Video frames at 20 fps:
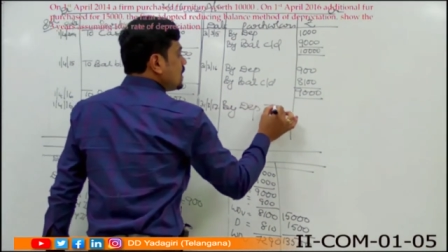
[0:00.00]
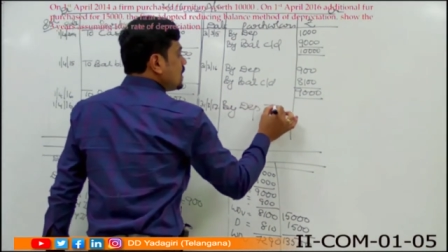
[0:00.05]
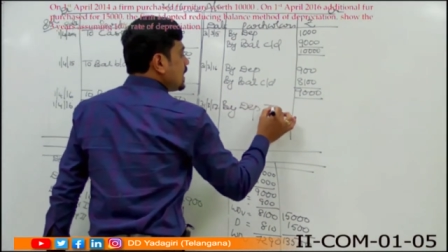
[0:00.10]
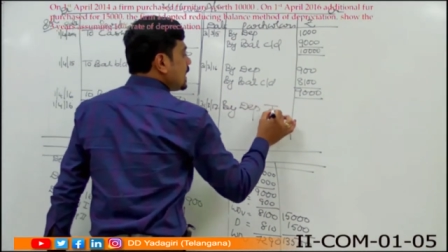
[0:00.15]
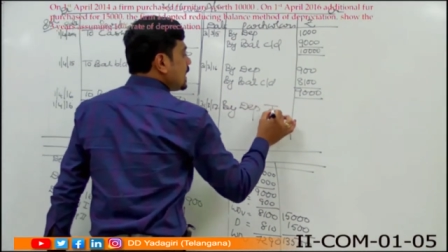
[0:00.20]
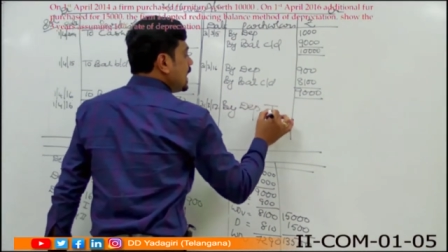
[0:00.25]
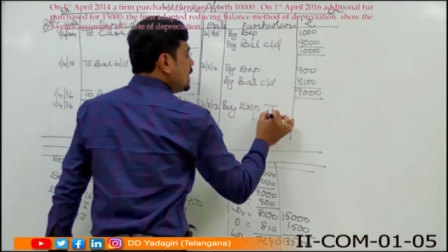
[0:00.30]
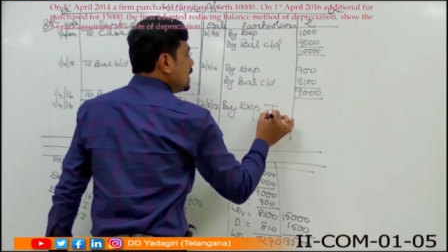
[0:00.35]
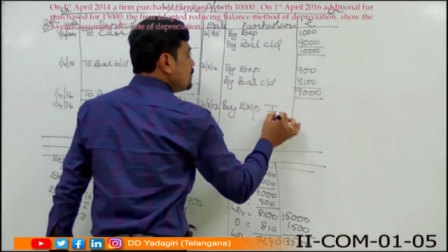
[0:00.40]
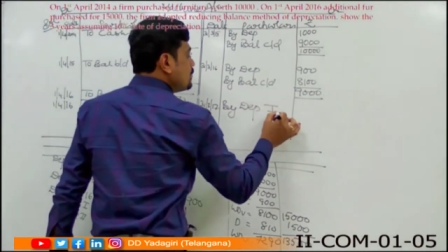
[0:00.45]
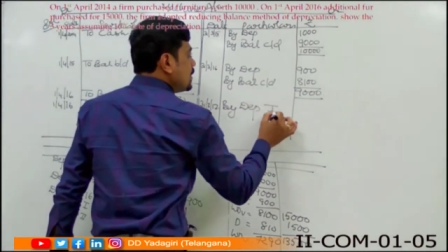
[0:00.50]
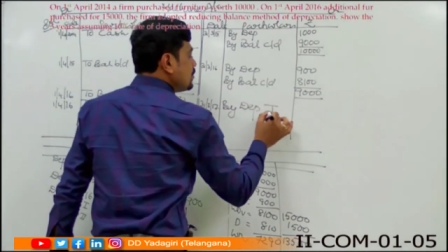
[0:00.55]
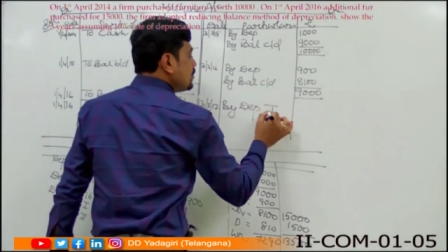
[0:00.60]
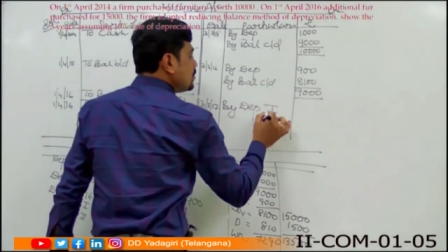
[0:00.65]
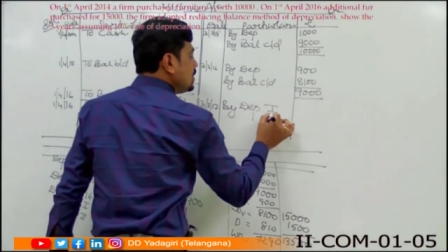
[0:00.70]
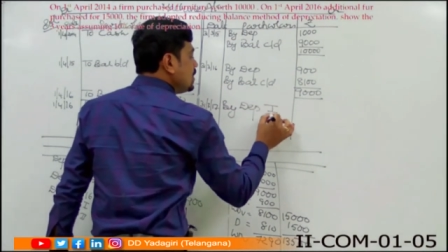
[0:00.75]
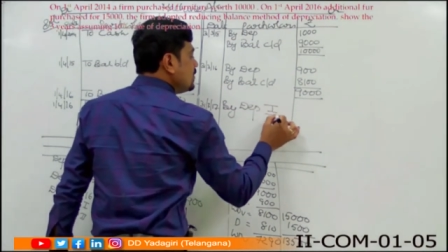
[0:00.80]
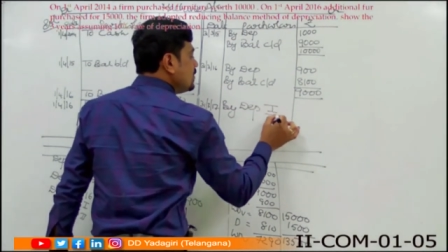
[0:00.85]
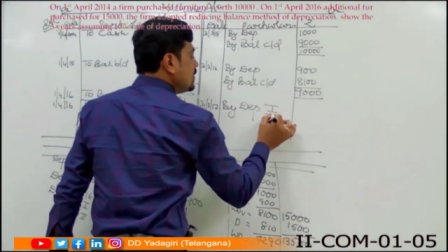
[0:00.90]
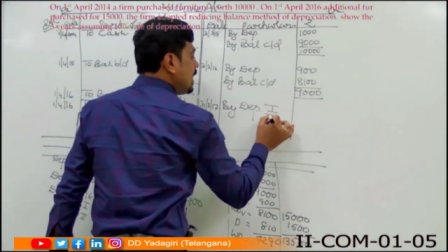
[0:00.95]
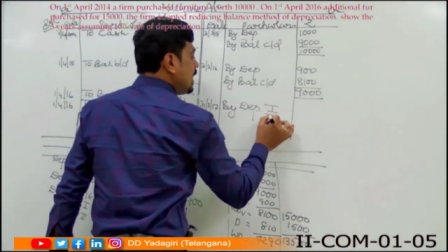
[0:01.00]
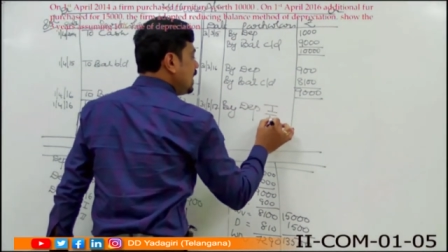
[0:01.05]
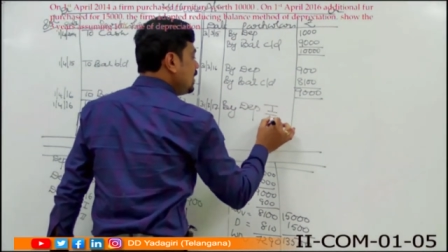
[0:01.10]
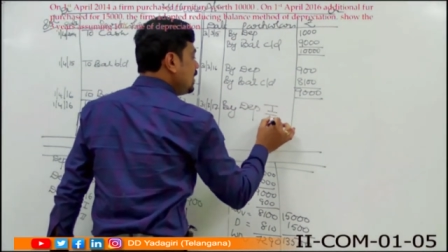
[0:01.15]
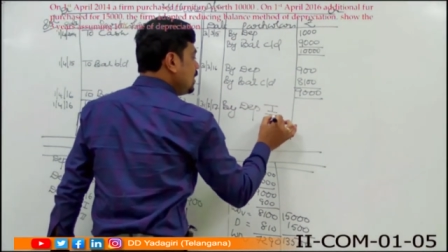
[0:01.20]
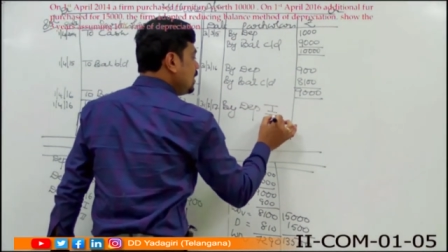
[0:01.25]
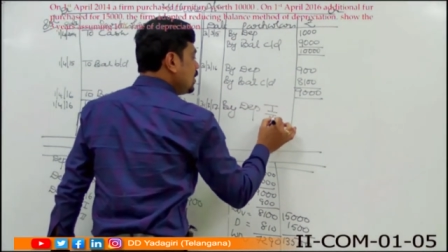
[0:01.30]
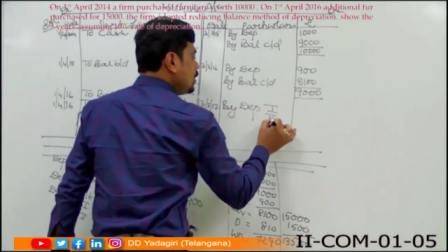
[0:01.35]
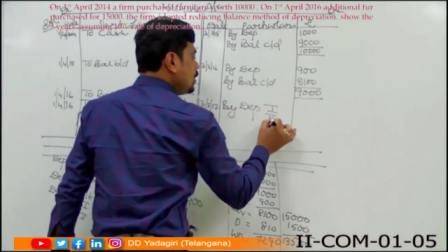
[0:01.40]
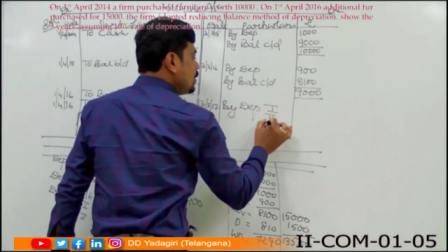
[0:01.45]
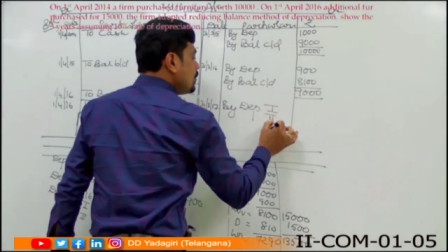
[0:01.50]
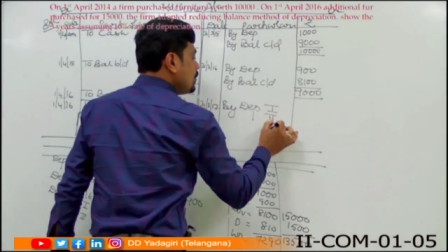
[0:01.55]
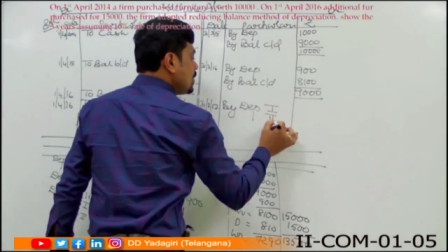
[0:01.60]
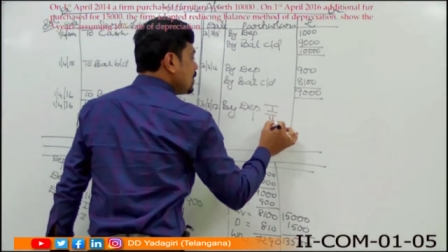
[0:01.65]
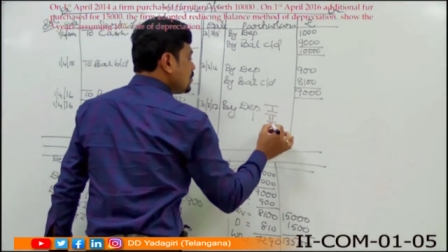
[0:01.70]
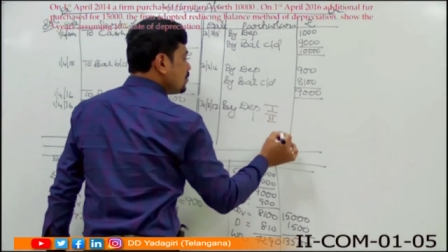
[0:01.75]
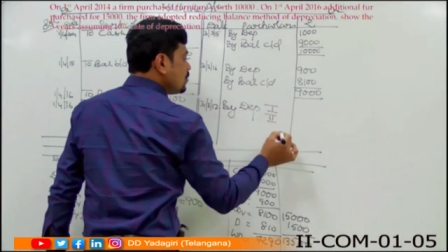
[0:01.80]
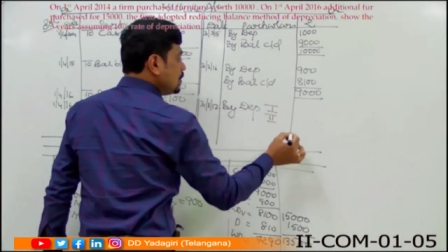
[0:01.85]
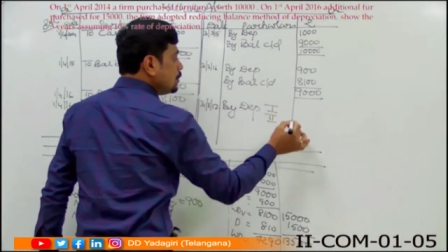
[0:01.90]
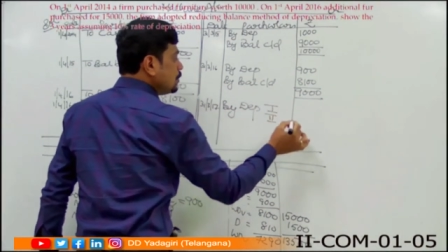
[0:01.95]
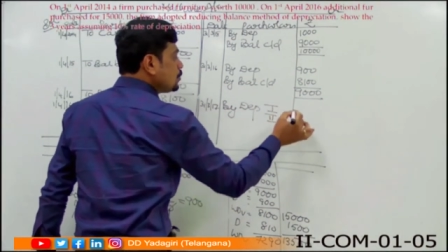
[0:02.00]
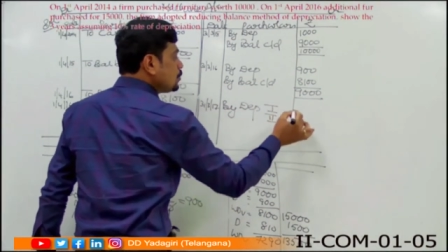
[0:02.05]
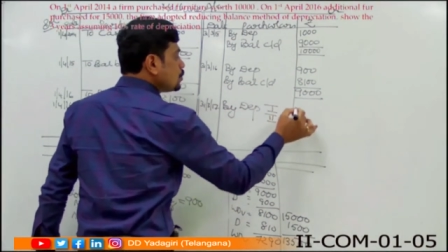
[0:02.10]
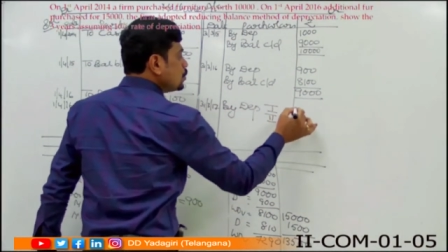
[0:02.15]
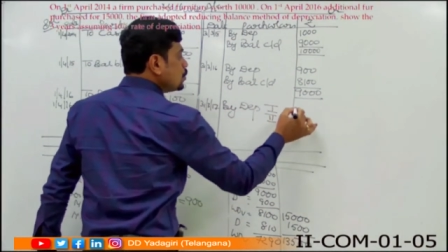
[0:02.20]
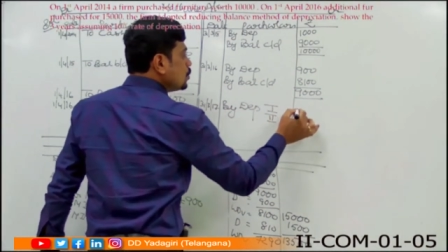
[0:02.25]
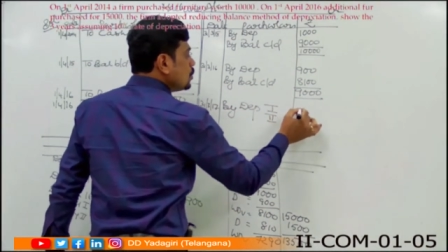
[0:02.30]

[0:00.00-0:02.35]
Again machine one, machine two.